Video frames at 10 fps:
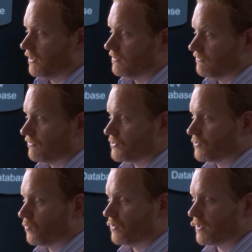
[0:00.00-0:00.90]

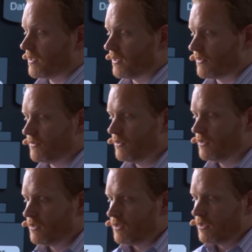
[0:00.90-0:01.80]
version 1.11.
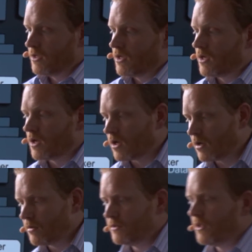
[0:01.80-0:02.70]

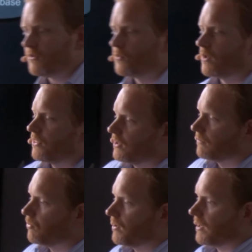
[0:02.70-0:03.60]
Another quick thing I'll
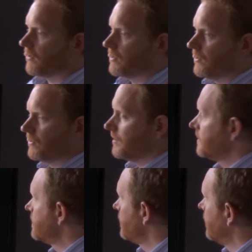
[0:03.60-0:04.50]
point out here
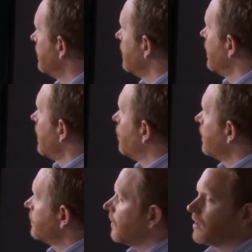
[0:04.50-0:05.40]
is that we're
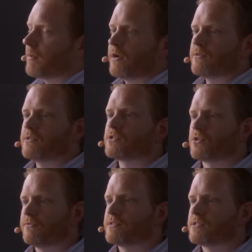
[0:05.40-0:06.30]
going to talk about
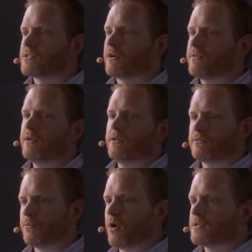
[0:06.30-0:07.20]
service discovery.
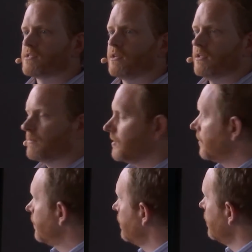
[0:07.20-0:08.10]
Ross said a little bit
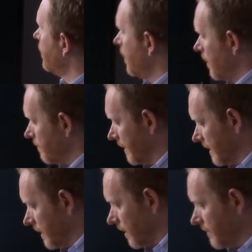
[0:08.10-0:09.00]
earlier,
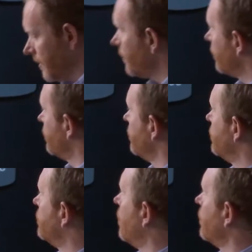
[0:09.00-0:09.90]
but here,
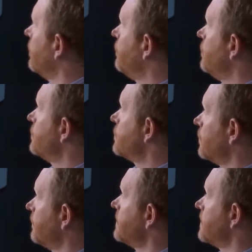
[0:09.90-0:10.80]
don't confuse
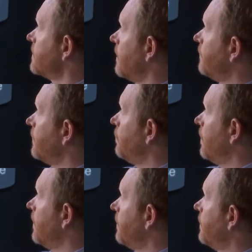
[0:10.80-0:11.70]
service discovery
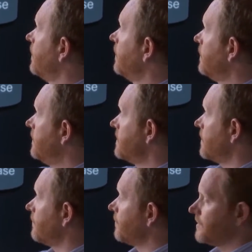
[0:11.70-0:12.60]
with
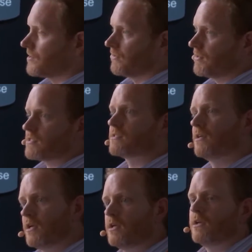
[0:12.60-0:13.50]
discovery service.
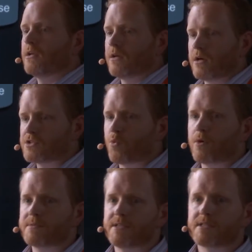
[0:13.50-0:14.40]

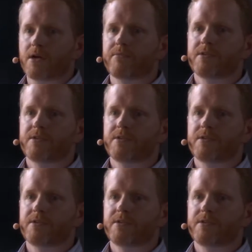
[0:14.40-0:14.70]
Swarm's discovery